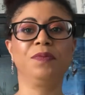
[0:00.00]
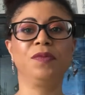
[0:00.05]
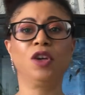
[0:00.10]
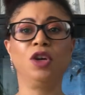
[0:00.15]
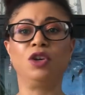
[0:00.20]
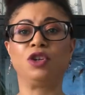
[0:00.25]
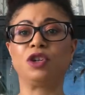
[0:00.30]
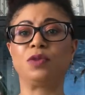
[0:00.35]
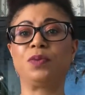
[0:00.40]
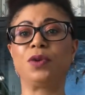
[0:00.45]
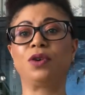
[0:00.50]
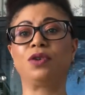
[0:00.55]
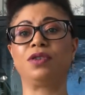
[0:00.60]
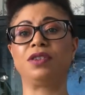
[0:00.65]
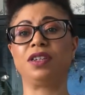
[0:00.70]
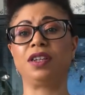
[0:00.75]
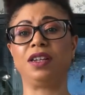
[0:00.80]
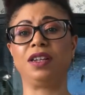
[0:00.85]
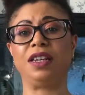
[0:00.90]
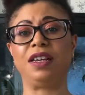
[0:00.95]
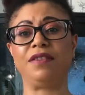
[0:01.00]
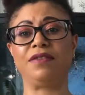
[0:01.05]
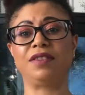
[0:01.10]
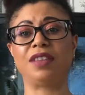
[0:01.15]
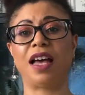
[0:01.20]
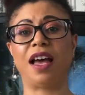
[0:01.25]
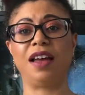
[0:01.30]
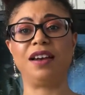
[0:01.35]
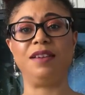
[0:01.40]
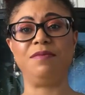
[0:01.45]
just because it leaves
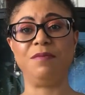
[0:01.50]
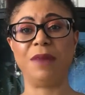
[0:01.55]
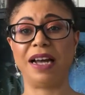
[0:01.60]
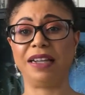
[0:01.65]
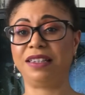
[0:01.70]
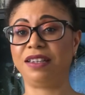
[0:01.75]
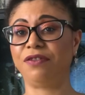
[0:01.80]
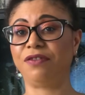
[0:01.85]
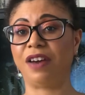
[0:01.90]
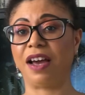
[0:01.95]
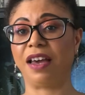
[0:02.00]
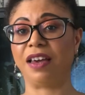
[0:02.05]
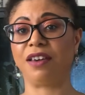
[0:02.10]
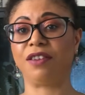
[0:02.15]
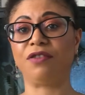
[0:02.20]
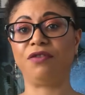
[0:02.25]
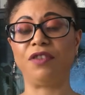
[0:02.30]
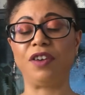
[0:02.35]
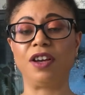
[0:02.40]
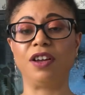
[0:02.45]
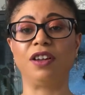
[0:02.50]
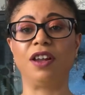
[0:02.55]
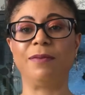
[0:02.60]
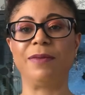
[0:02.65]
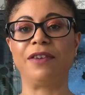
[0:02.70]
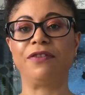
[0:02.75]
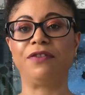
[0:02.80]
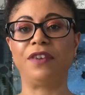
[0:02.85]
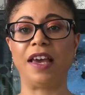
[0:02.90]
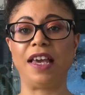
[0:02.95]
that mattifying feel on my
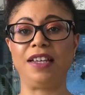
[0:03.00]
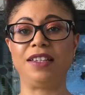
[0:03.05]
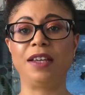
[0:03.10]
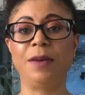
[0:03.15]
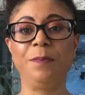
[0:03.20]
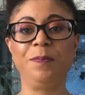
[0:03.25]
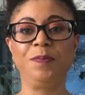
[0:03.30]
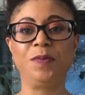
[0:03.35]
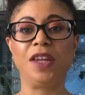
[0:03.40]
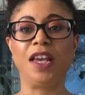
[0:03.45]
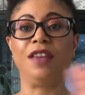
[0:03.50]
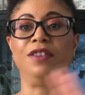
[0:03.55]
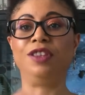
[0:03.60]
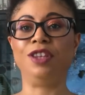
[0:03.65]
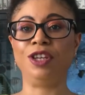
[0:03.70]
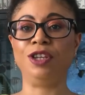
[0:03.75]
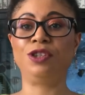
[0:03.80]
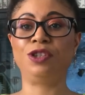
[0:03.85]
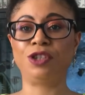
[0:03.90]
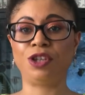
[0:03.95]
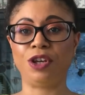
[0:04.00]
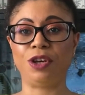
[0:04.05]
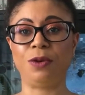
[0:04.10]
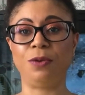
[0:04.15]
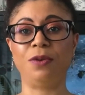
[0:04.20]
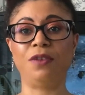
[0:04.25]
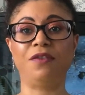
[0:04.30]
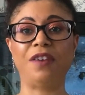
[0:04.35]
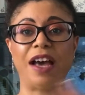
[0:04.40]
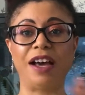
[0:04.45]
face. And these two
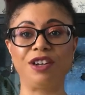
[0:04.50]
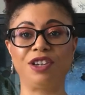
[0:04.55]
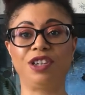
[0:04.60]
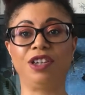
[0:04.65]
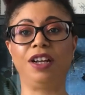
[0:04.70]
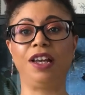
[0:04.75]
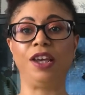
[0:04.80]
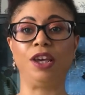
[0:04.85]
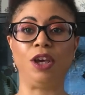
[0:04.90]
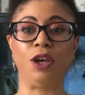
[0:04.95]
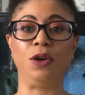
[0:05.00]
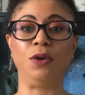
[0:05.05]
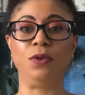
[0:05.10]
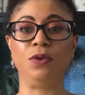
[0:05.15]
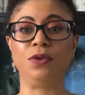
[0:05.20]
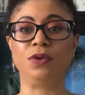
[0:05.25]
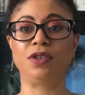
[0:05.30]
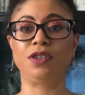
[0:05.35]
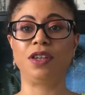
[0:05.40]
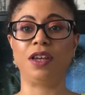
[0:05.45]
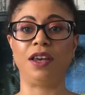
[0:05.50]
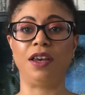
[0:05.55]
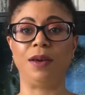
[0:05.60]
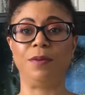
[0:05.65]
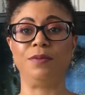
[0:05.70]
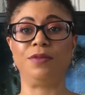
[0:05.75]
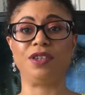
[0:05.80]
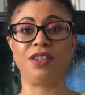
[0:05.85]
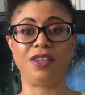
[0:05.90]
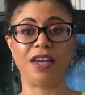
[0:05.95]
I've actually used
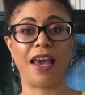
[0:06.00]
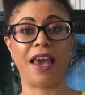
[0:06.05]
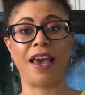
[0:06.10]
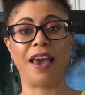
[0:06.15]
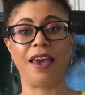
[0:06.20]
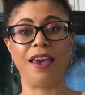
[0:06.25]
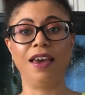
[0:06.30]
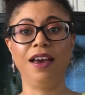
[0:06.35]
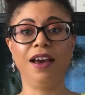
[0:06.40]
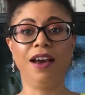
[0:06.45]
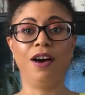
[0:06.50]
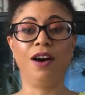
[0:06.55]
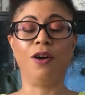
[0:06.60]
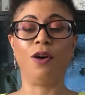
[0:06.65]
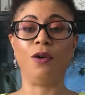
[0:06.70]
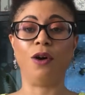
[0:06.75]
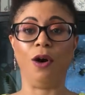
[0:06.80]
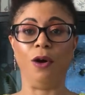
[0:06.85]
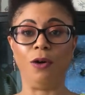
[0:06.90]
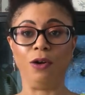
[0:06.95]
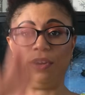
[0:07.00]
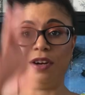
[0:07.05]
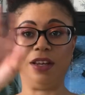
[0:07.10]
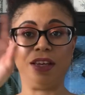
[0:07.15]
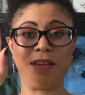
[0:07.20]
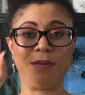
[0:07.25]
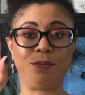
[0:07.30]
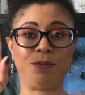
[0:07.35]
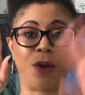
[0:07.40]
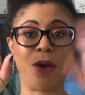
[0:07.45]
today on
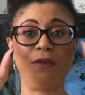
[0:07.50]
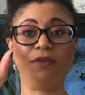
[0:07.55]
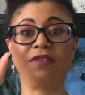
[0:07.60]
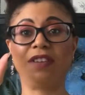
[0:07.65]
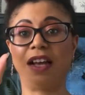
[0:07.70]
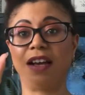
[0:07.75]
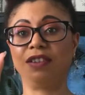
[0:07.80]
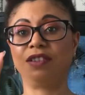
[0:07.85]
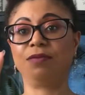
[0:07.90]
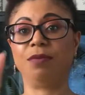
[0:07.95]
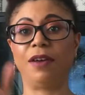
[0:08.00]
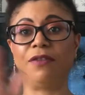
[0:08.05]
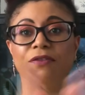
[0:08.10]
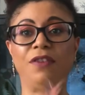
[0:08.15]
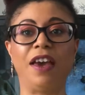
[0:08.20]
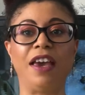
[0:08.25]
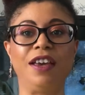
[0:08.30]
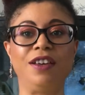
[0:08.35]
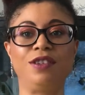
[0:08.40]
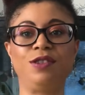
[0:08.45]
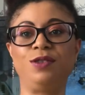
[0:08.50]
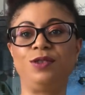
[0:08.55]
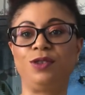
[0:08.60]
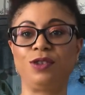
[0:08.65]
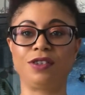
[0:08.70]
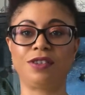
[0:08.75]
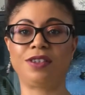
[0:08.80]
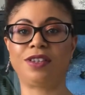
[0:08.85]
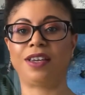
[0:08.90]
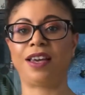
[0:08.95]
both sides of my face,
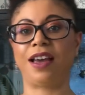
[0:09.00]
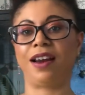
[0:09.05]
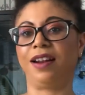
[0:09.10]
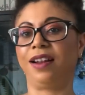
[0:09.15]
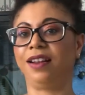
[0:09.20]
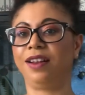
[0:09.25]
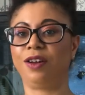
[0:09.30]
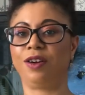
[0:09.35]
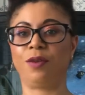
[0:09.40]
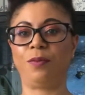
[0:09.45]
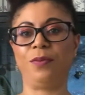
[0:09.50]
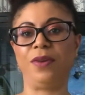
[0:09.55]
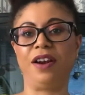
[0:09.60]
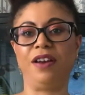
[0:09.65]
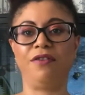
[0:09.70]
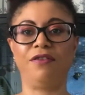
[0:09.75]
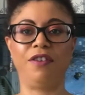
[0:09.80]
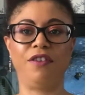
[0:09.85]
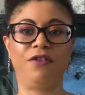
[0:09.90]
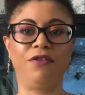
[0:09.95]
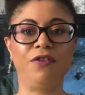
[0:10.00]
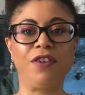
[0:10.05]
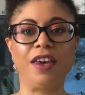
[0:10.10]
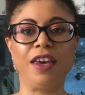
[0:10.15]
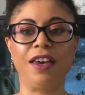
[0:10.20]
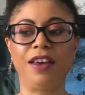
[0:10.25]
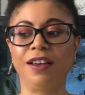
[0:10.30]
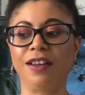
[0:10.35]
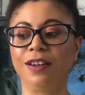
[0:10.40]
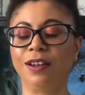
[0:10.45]
just to get a little bit of a
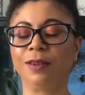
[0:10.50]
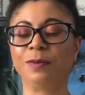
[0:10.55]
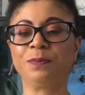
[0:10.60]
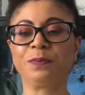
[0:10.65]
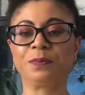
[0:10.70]
feel.